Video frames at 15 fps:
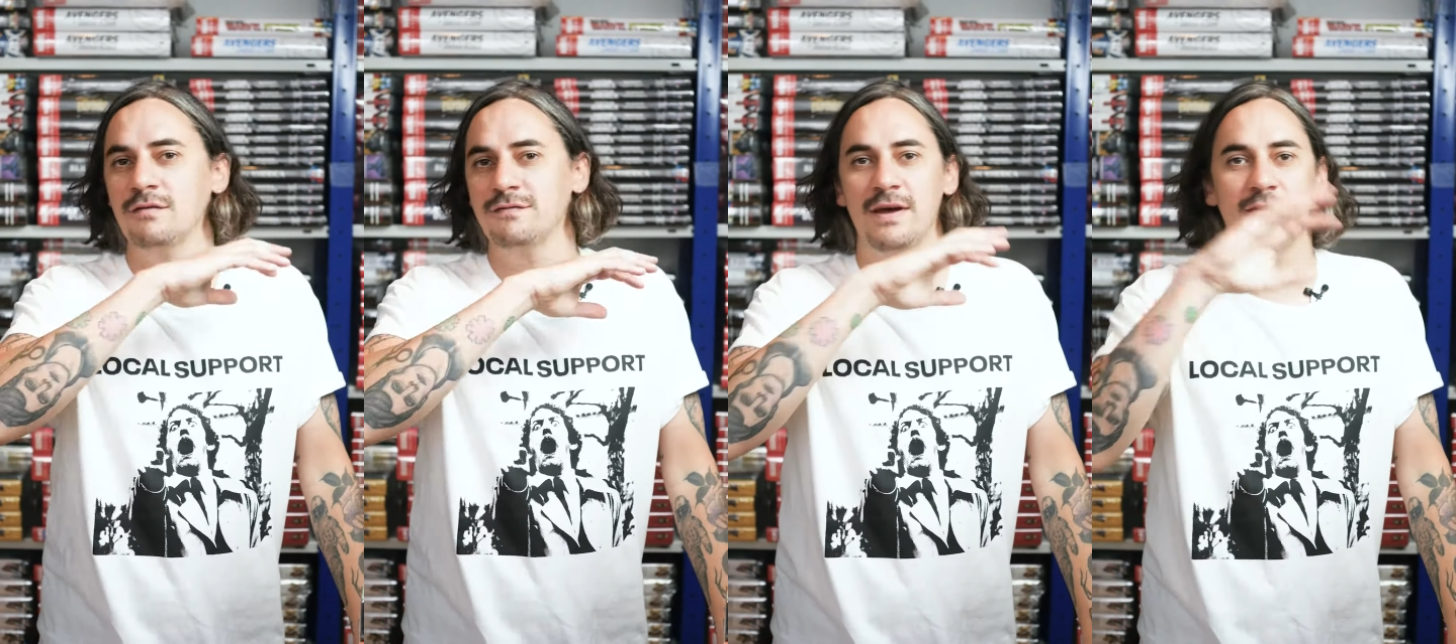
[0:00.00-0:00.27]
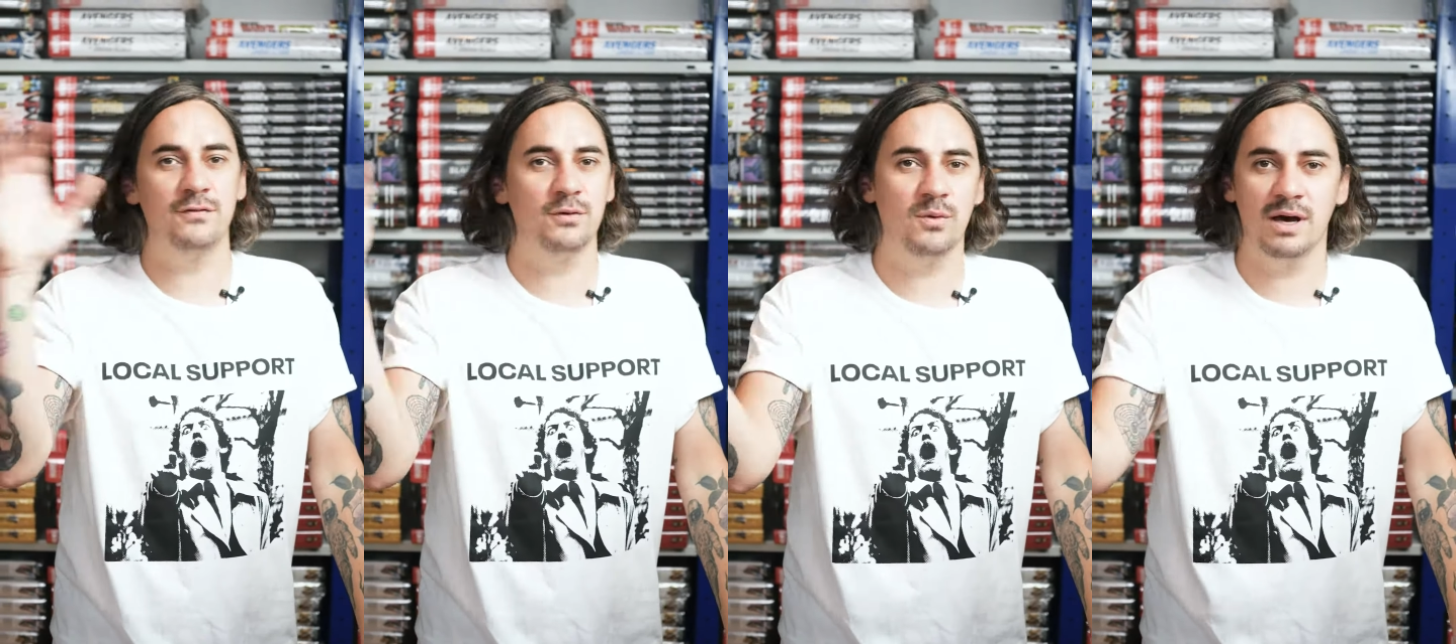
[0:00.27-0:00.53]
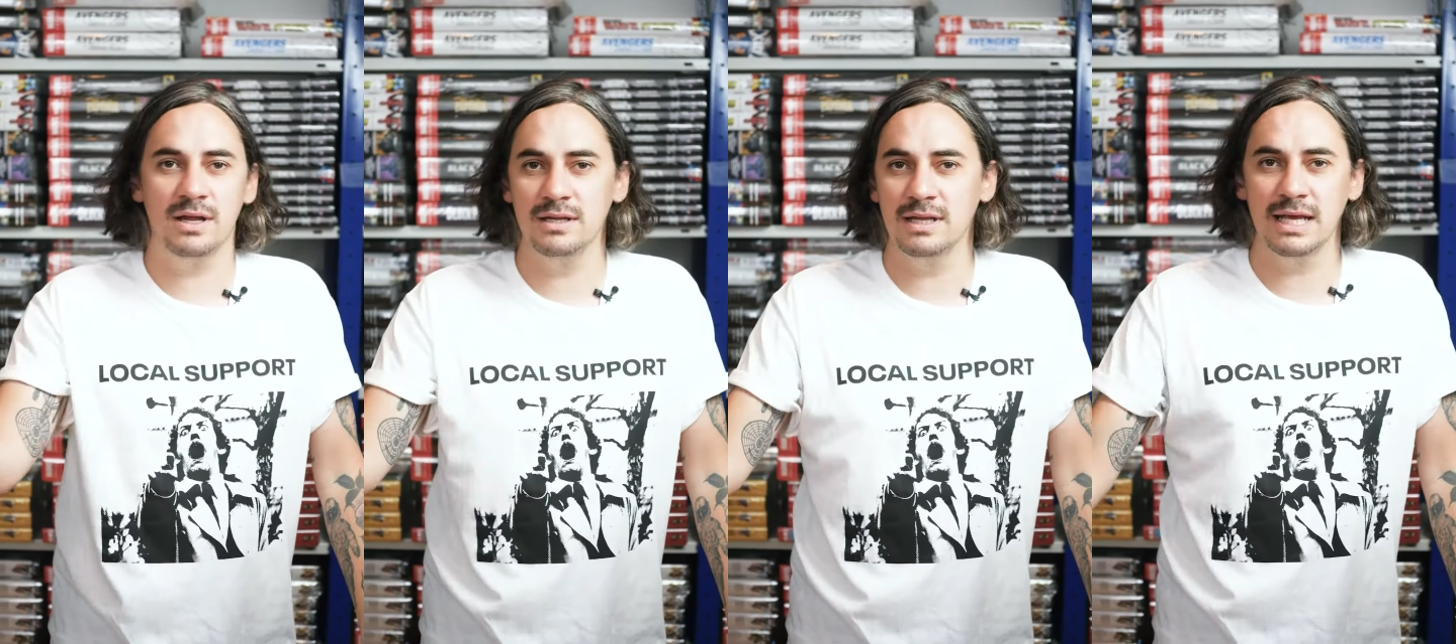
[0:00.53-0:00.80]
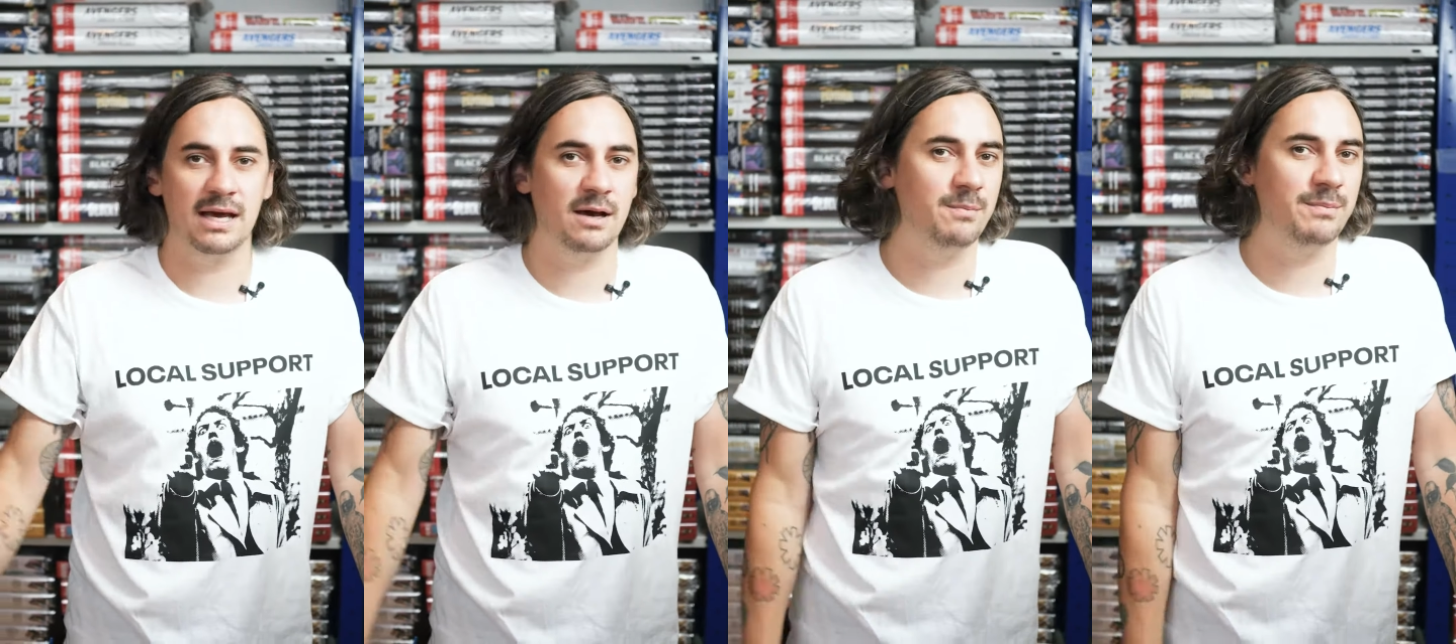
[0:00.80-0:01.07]
everyone, they
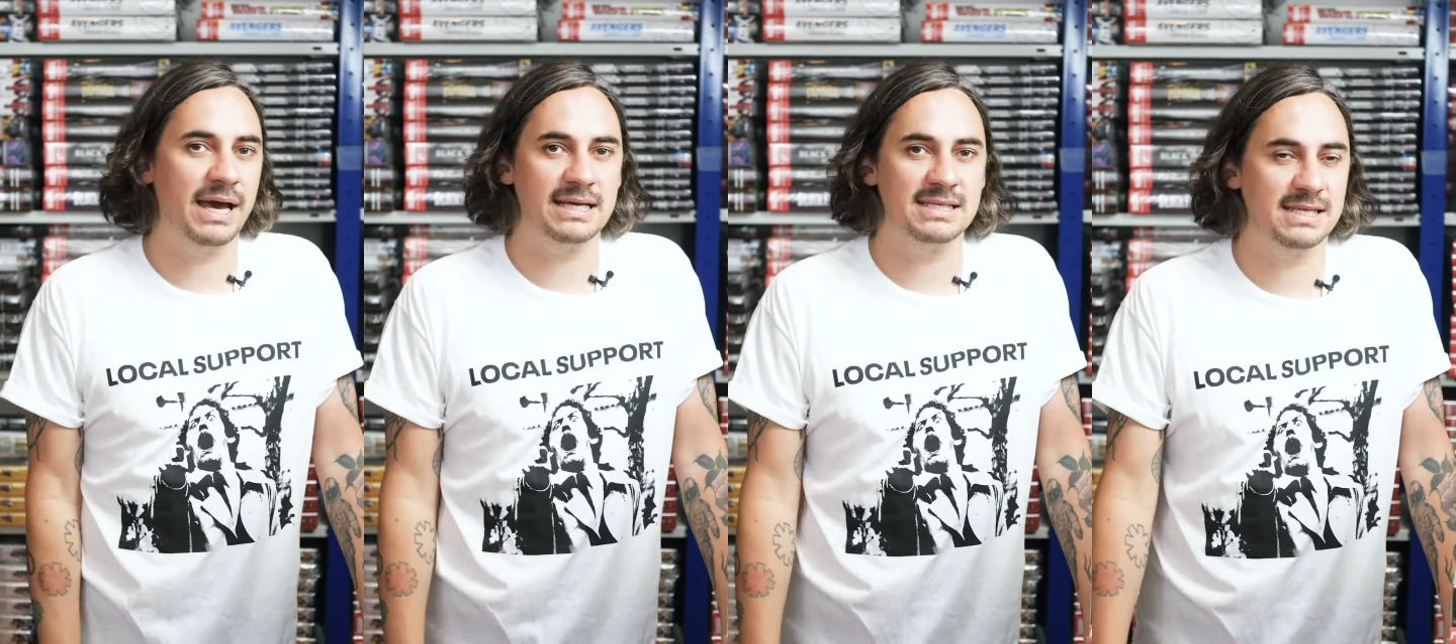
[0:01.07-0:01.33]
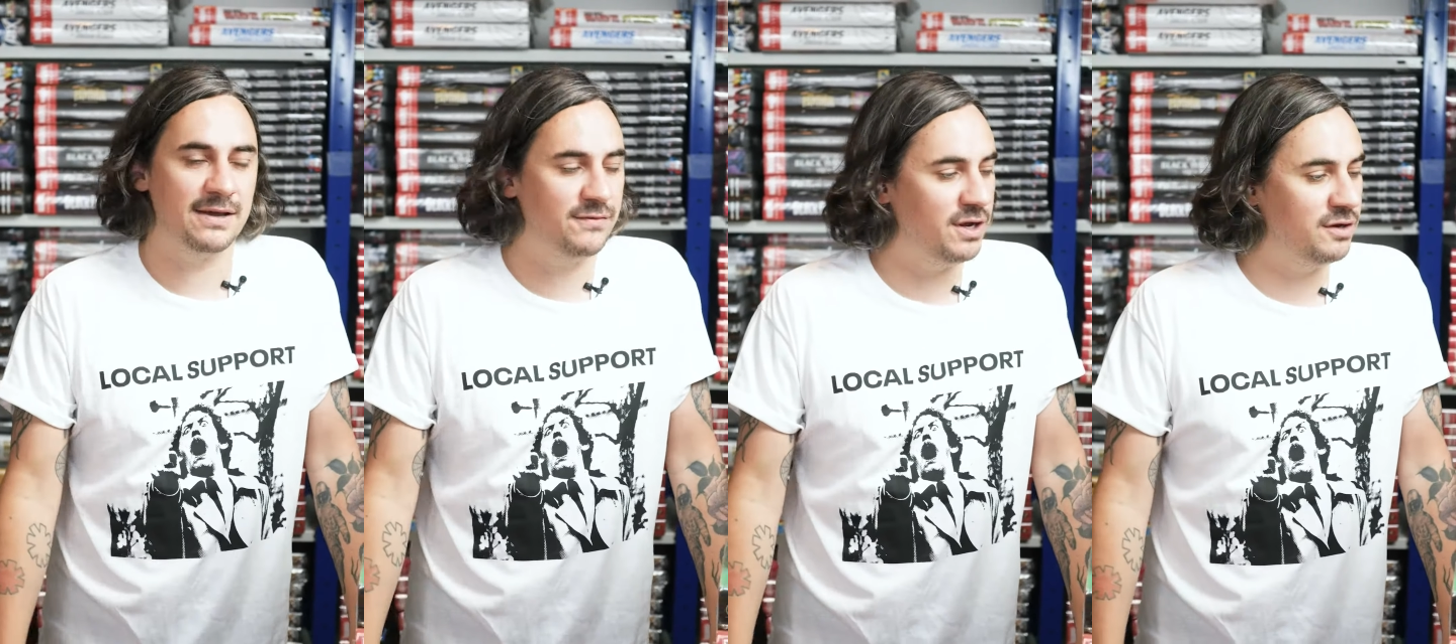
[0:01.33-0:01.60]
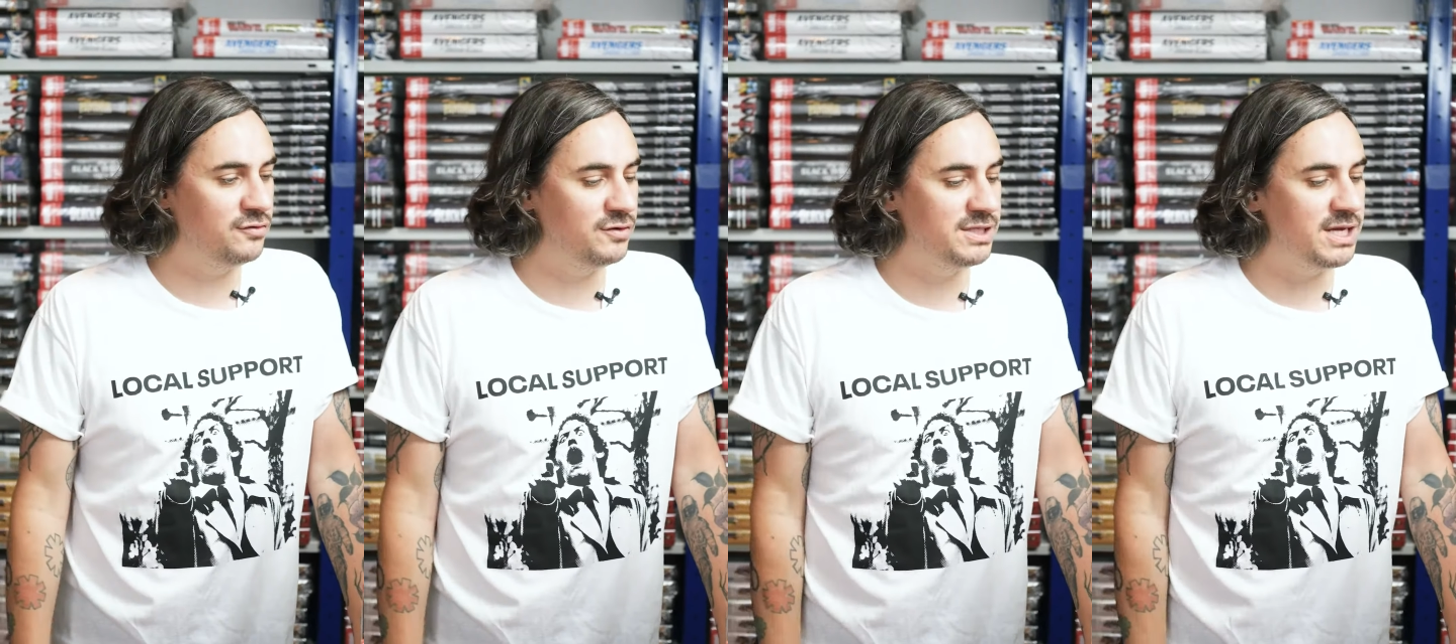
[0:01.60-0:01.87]
come back 700